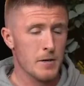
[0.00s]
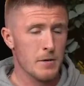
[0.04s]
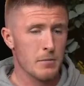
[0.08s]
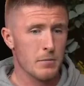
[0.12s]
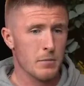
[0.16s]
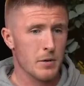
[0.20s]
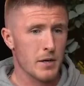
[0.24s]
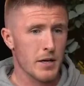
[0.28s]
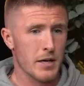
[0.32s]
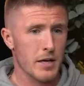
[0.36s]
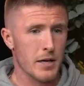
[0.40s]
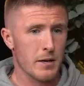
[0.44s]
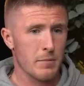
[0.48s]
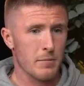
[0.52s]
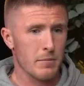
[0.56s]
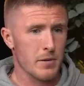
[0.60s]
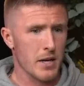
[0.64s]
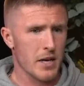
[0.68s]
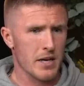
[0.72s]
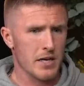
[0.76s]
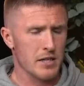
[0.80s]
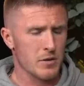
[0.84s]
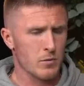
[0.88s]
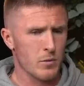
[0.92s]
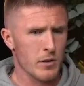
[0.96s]
But
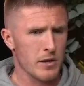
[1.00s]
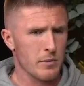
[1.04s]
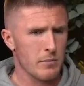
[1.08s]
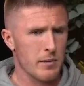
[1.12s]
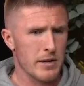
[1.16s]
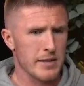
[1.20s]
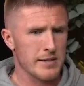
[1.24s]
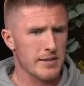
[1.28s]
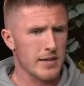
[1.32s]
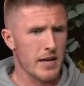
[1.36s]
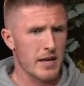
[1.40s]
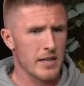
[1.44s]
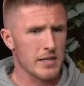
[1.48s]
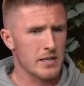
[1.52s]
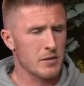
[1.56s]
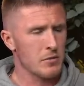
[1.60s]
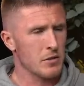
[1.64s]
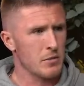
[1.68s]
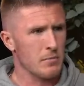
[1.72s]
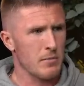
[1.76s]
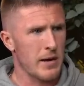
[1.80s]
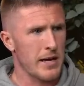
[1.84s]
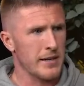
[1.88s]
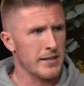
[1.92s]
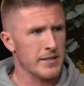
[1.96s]
his winning mentality
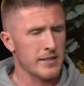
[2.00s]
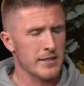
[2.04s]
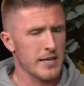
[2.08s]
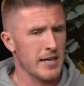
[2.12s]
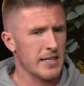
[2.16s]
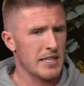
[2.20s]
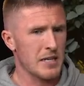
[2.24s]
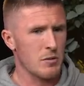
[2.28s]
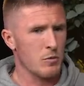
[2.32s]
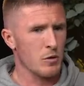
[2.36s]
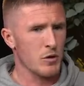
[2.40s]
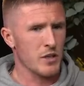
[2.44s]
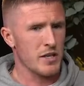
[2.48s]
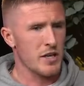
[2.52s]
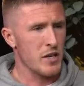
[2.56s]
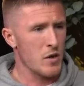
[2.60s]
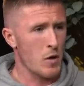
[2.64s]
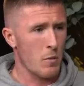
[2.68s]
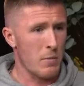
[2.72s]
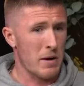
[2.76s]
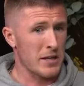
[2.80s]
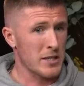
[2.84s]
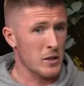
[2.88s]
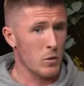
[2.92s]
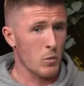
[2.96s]
was madness, lad. He would,
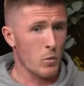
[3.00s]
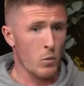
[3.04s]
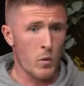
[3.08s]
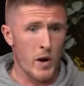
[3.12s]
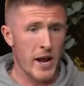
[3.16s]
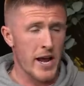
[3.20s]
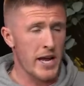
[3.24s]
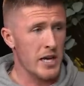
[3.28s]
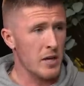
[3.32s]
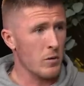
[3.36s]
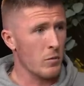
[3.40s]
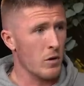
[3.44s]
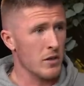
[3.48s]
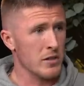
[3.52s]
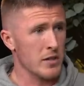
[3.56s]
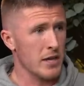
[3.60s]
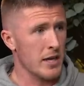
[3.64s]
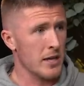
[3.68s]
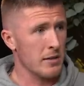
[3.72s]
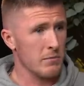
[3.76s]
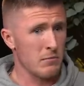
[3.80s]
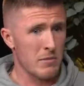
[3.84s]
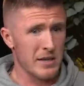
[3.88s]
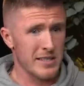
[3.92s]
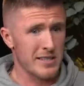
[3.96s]
no matter where you was,
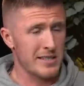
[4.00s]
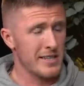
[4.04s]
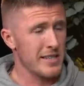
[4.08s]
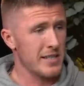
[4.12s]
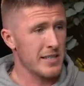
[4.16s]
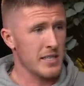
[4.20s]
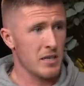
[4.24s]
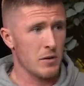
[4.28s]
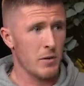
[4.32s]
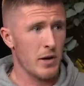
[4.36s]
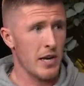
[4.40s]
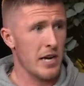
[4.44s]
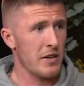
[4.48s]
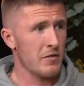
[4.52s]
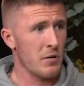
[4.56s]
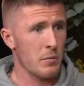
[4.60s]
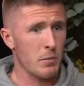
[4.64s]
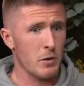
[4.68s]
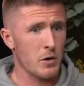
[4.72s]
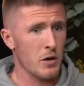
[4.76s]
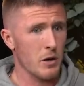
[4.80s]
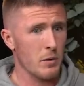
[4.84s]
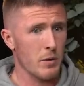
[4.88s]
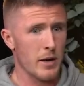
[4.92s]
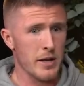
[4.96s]
lad, Man City away,
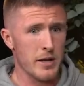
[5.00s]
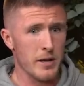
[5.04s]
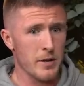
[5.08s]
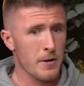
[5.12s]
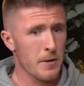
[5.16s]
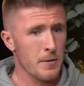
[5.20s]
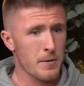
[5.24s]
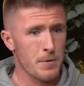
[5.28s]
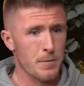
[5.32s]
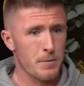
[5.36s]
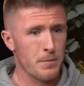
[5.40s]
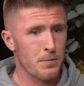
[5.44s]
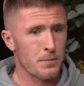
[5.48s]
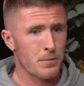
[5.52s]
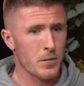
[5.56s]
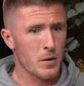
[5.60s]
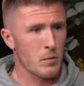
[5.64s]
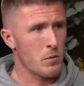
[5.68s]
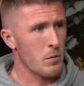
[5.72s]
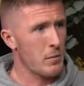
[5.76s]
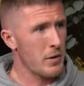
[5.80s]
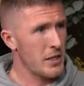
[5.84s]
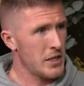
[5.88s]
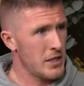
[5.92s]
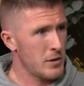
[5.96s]
Liverpool away,
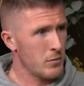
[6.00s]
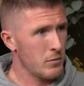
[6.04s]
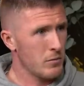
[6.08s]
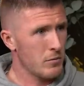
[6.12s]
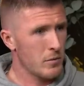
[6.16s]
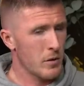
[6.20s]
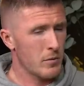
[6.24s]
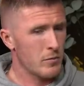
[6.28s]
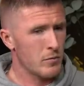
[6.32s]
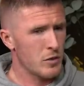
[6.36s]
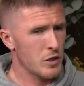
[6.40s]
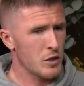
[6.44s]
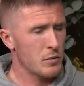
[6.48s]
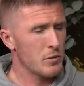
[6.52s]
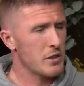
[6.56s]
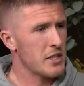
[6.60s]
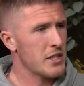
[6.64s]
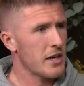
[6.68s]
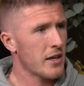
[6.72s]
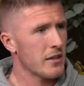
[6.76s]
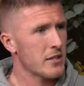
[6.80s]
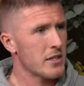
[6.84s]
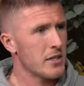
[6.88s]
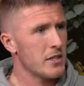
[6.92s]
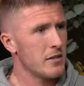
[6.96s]
We drew with
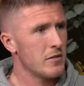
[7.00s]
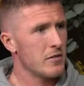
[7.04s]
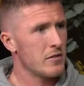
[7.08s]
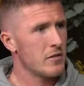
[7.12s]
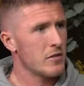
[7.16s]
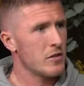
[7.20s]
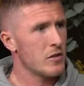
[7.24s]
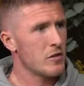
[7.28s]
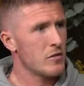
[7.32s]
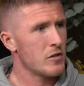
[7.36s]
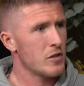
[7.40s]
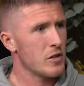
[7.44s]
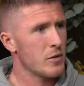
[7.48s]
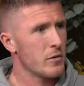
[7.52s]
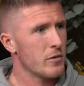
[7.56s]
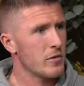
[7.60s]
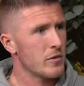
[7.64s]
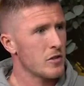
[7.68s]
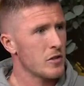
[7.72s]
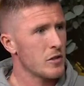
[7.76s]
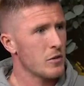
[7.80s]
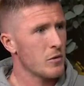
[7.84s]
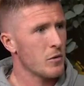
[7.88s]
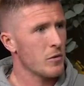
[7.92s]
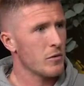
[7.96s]
Chelsea
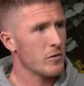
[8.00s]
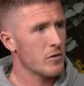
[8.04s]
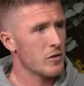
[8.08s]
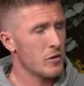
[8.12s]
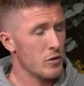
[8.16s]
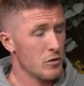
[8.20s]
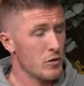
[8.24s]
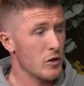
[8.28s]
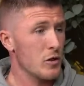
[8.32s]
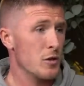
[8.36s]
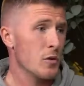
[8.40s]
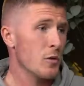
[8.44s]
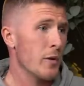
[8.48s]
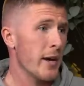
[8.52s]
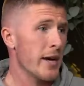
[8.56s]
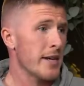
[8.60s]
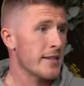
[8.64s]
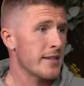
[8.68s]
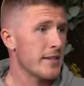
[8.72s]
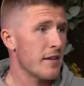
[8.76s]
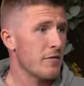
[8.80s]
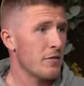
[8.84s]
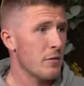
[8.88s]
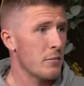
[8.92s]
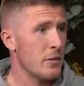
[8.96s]
2-2 away
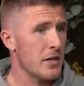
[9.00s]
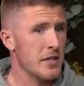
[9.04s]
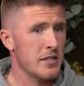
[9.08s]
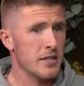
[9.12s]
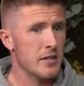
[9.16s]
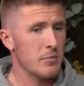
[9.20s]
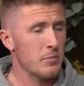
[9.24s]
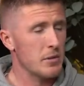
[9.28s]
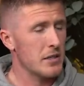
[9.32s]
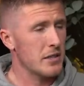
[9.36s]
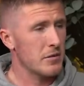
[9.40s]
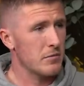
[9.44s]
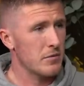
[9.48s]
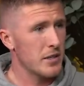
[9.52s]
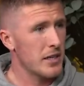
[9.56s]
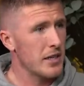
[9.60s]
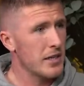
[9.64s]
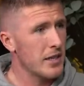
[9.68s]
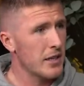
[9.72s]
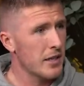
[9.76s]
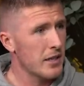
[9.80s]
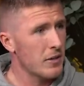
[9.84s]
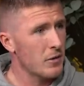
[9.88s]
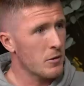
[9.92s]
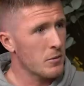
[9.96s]
at Stamford Bridge and beat them 3-0
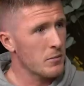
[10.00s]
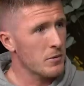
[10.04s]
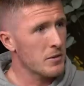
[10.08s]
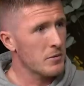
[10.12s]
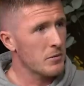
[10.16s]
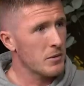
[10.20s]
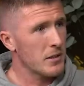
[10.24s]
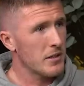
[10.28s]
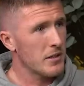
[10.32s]
at home, didn't we?